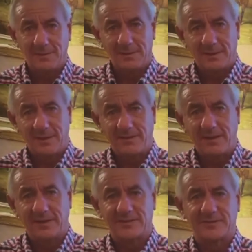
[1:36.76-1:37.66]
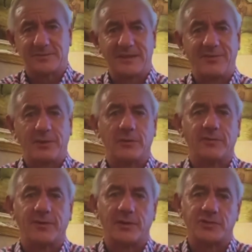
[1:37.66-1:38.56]
I think it's difficult
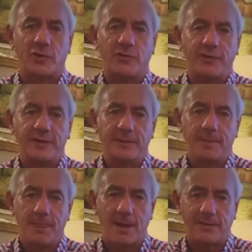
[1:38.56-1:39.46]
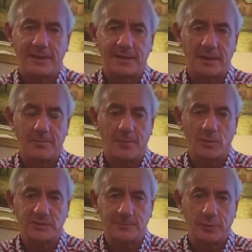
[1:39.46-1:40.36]
for the trophy. I think the
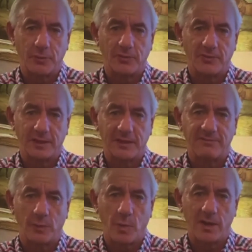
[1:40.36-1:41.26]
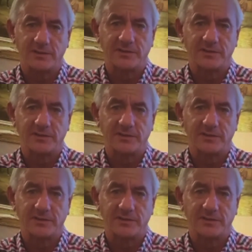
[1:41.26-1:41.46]
most important thing for Wales